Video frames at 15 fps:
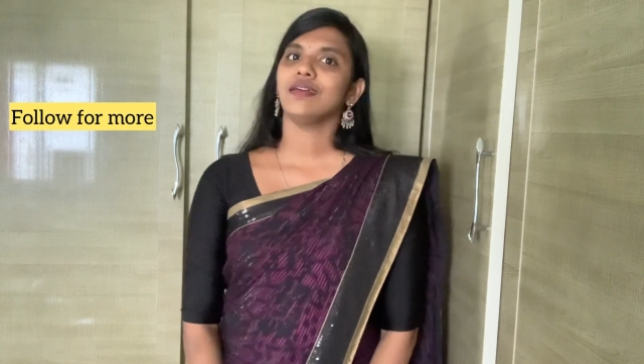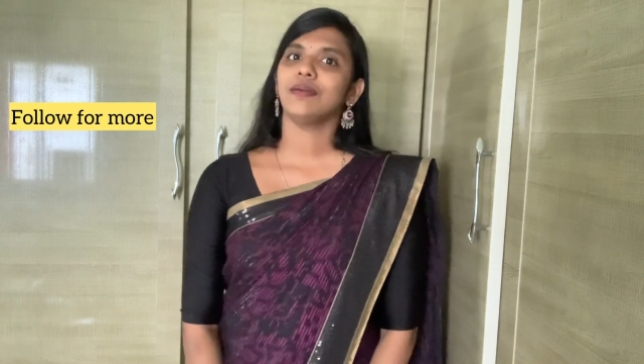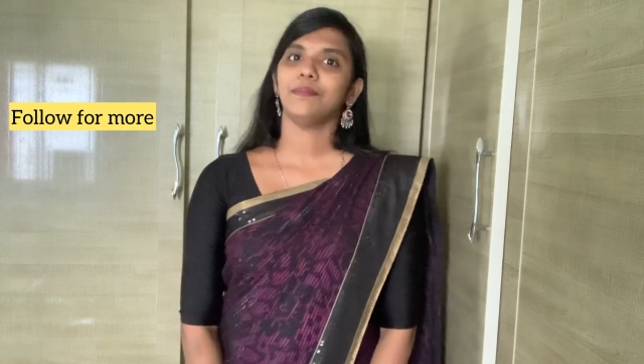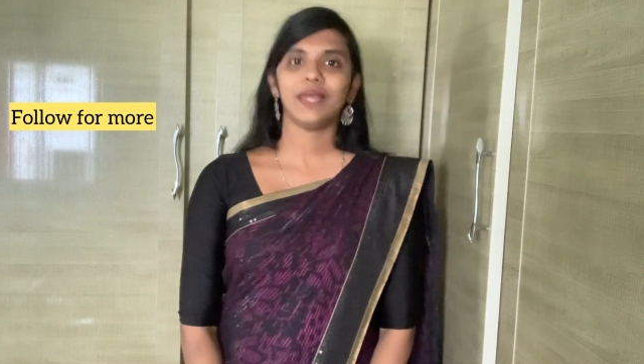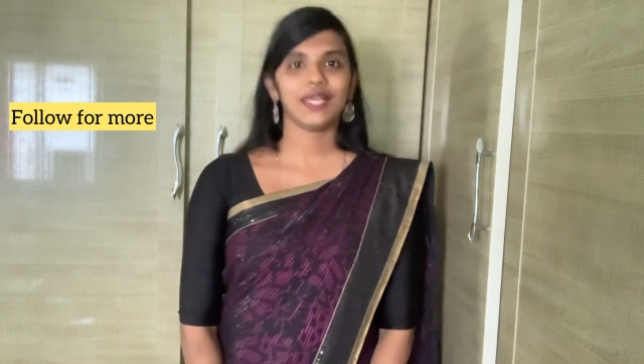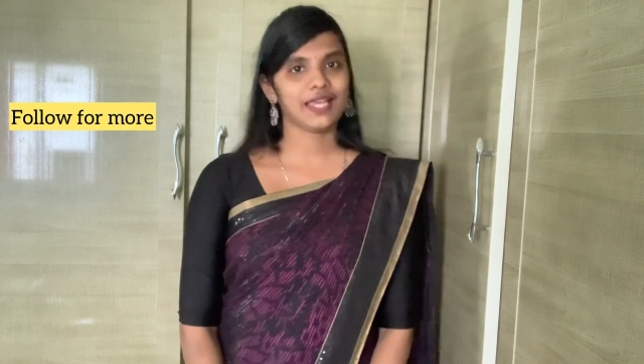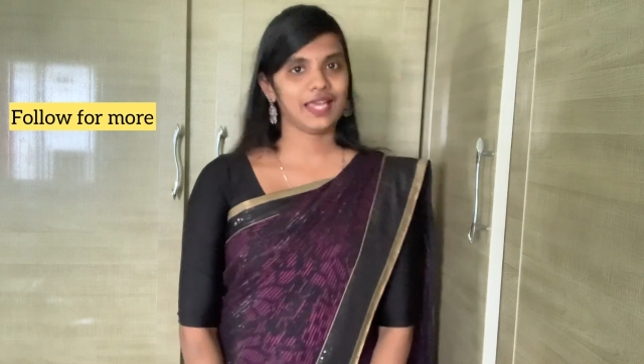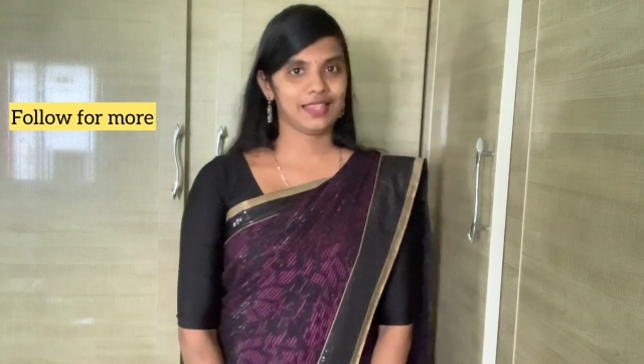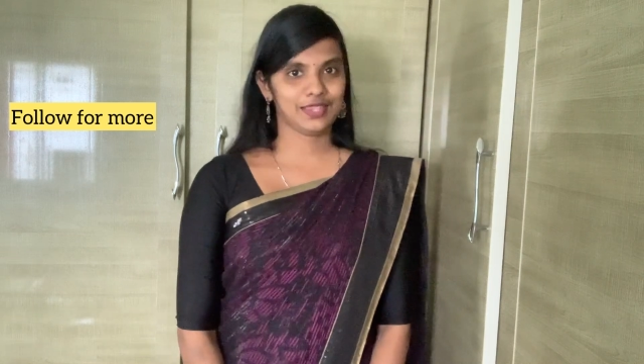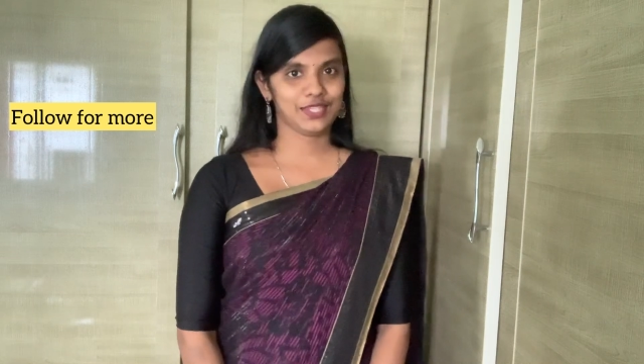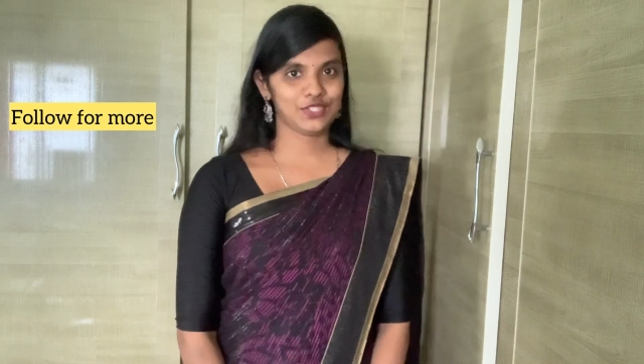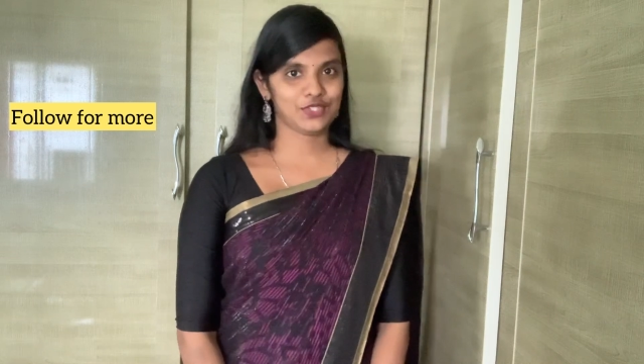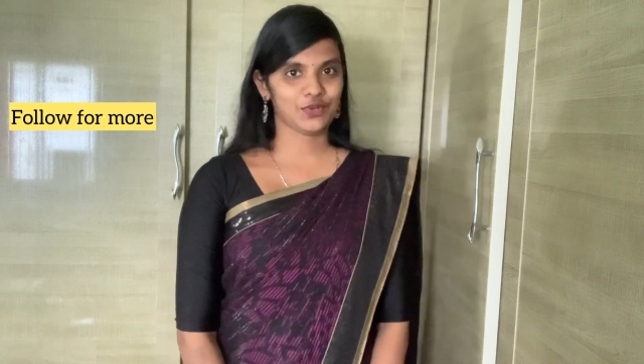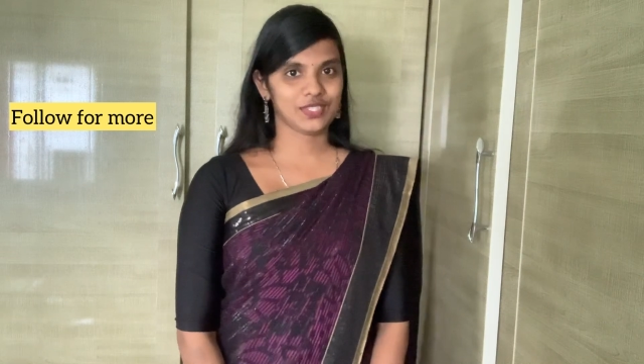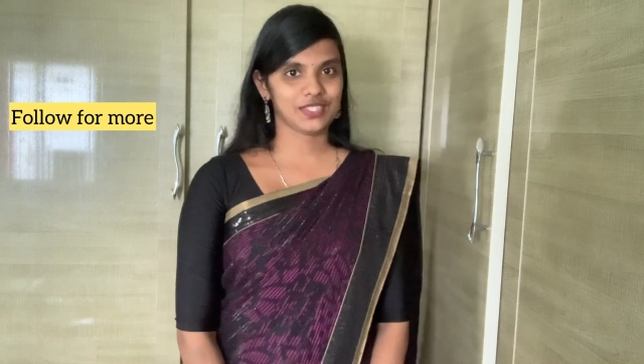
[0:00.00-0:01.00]
make healthy
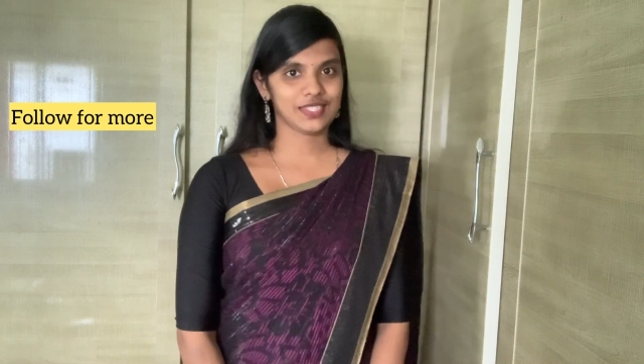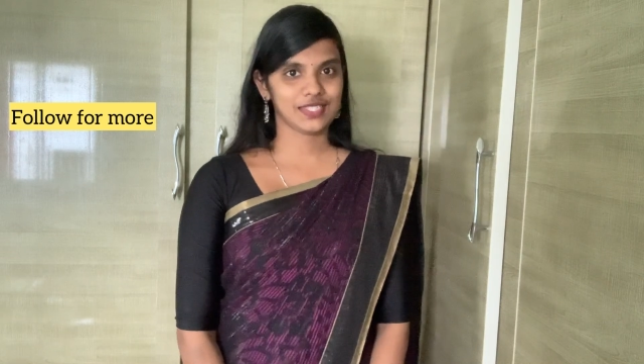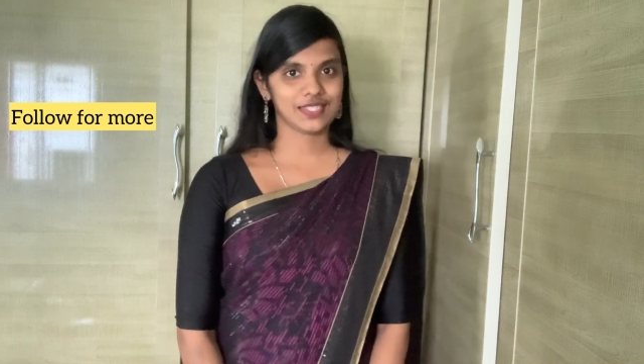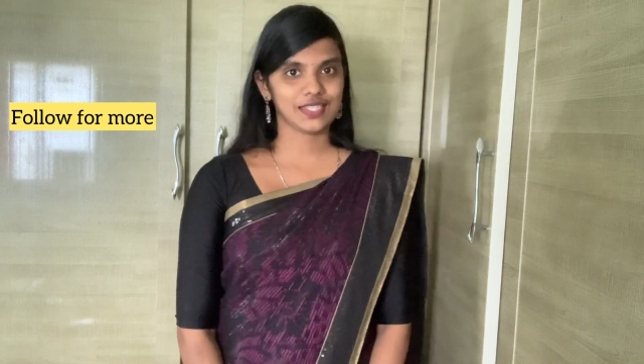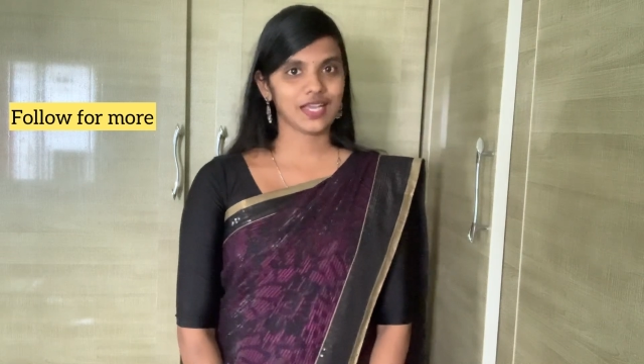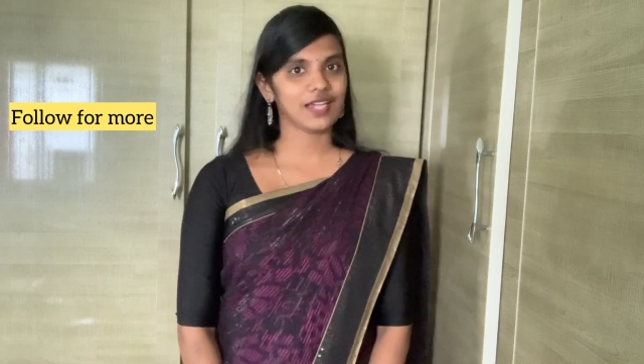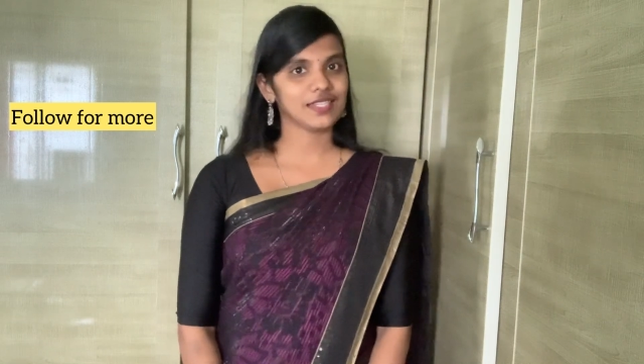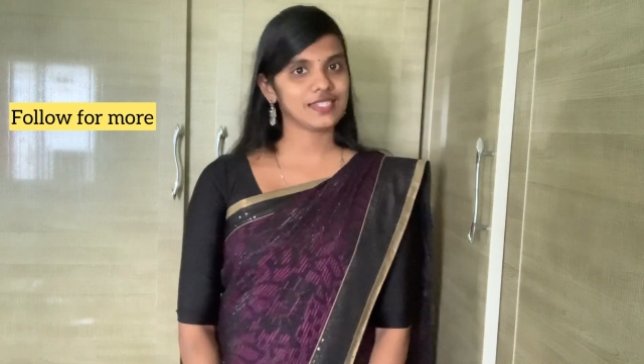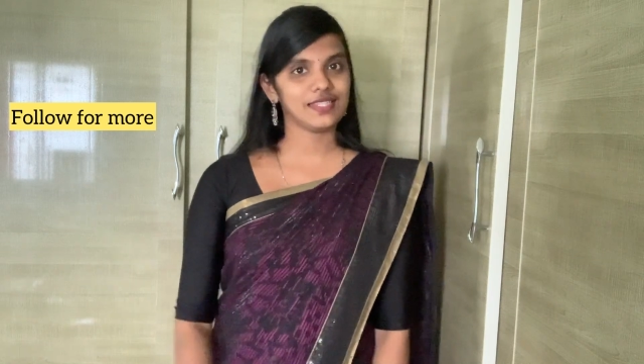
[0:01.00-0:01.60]
choices. Until